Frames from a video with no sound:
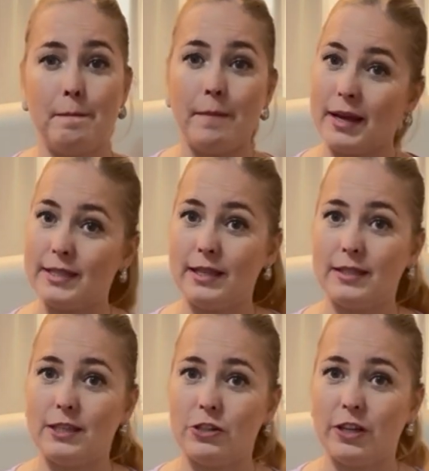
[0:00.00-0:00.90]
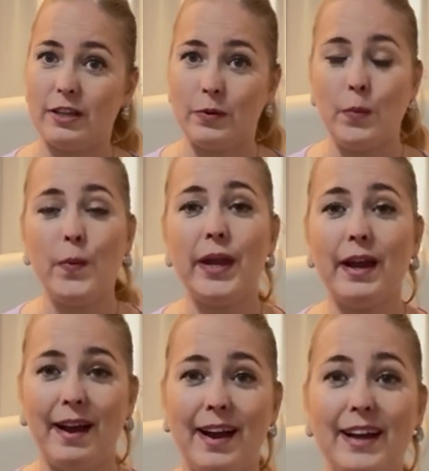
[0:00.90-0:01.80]
best decision. We
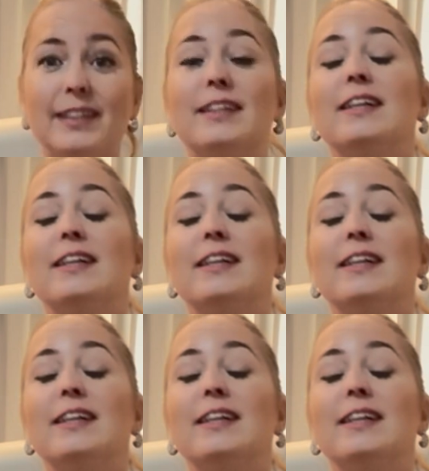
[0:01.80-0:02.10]
had